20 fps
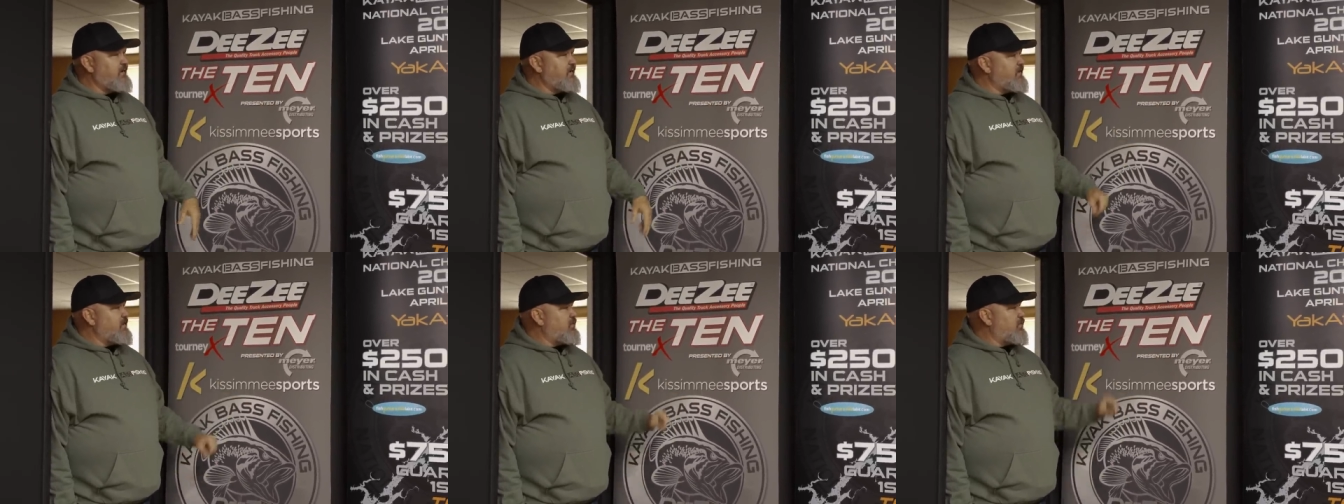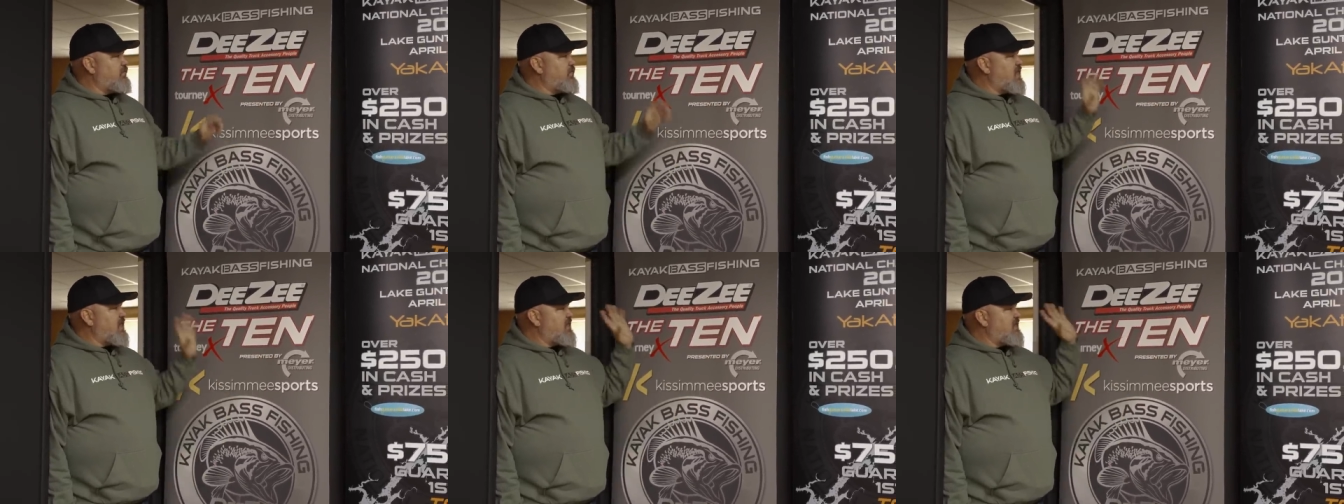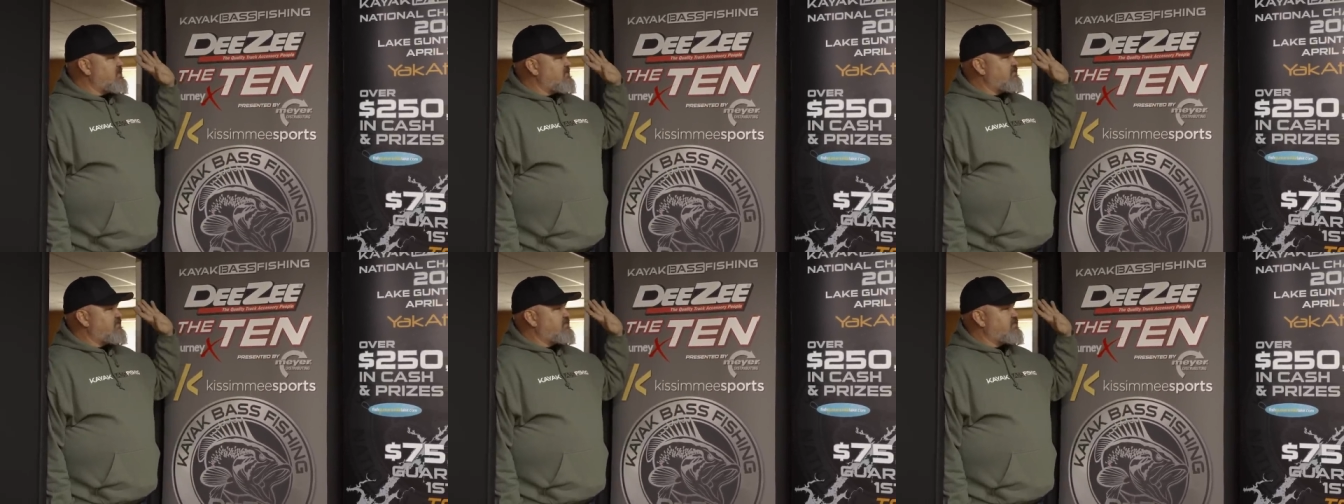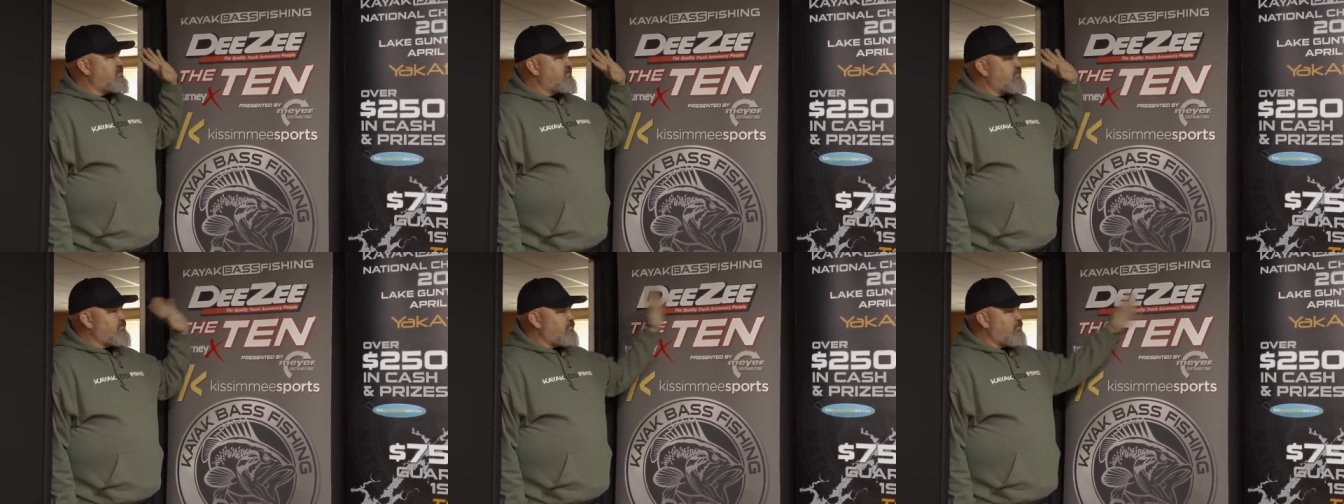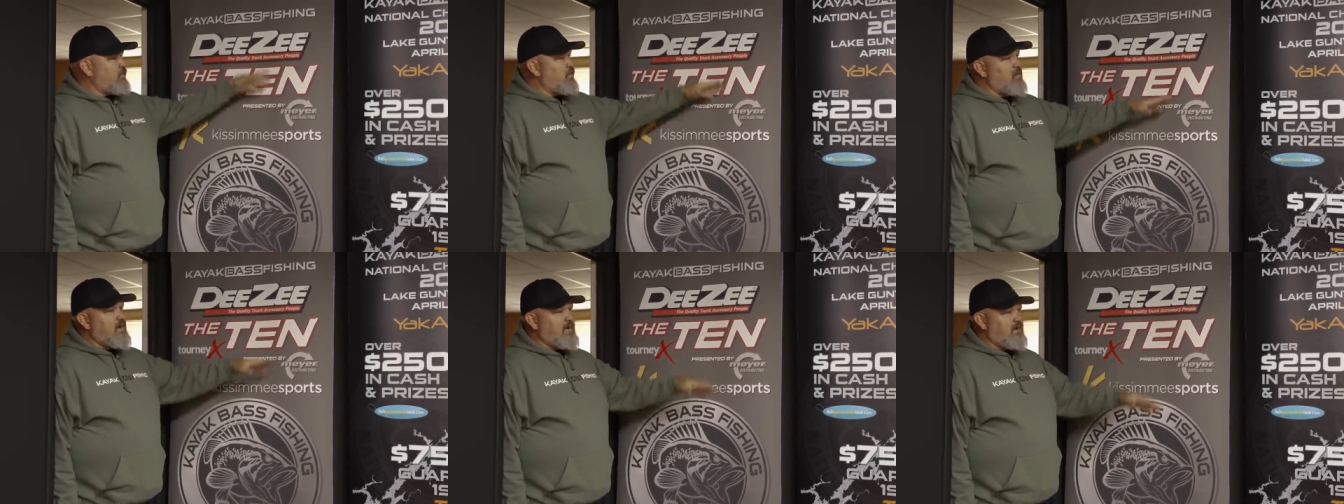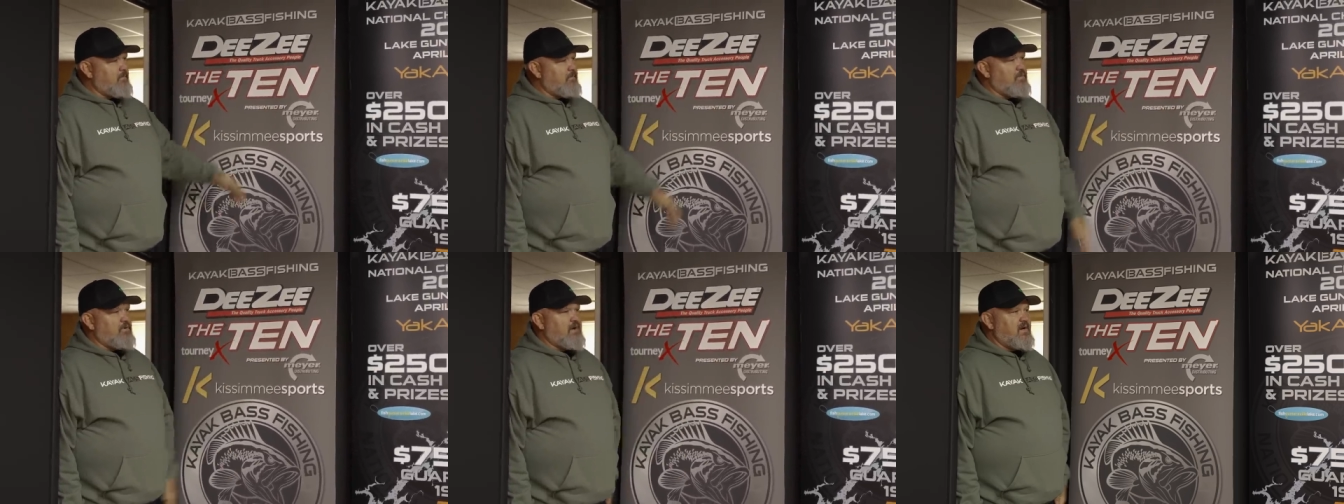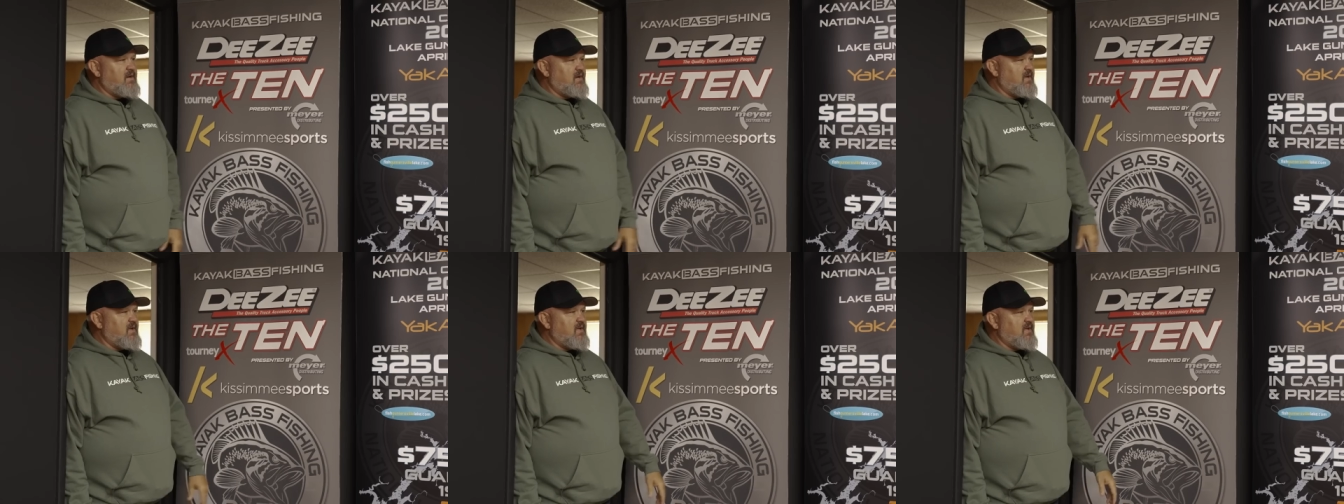you know, not to throw out a
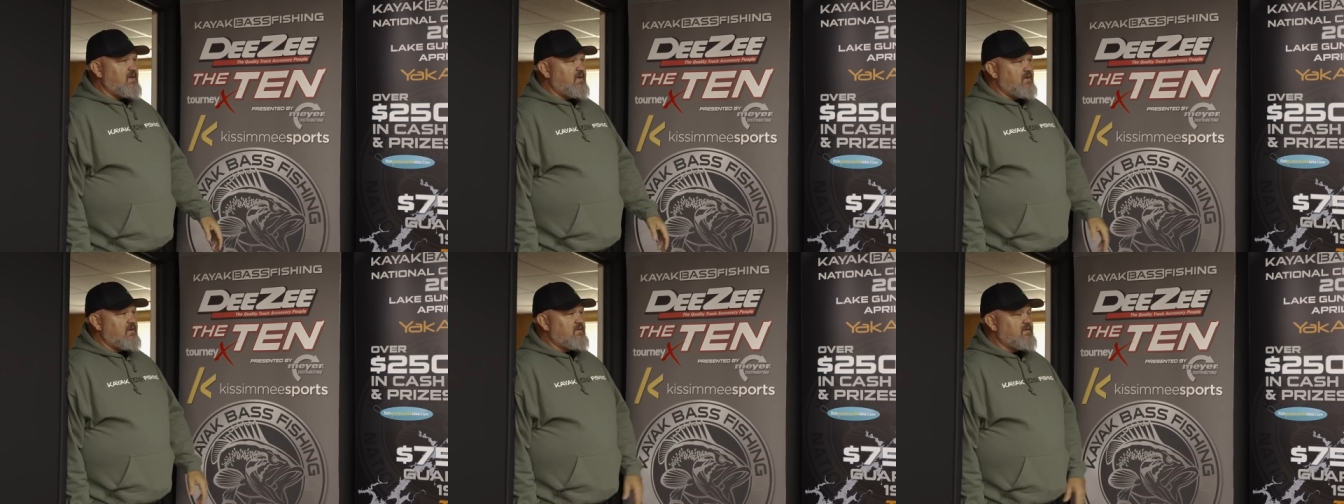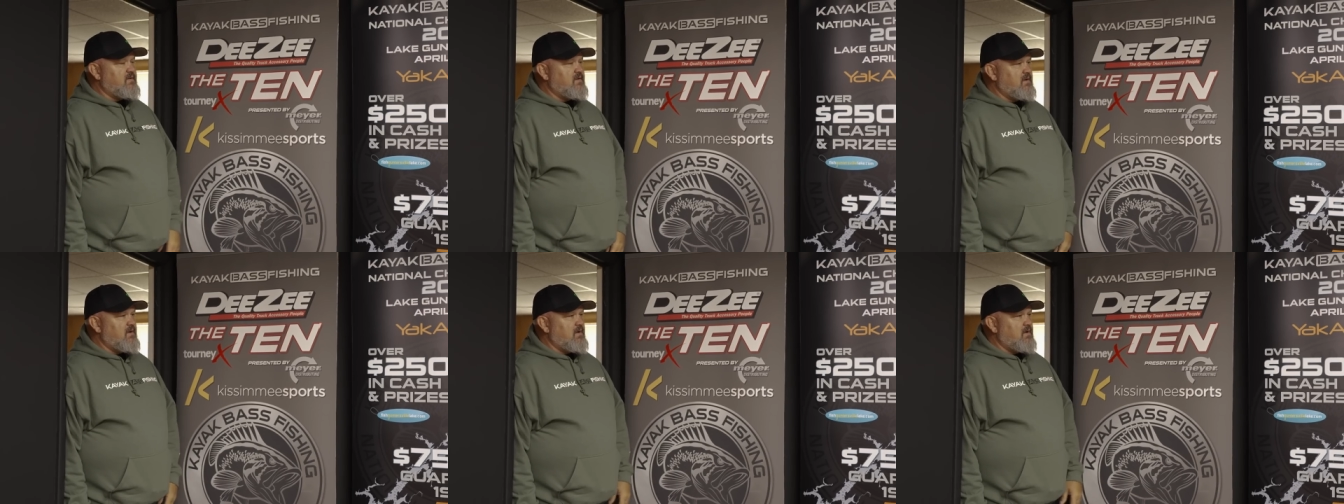branding hit,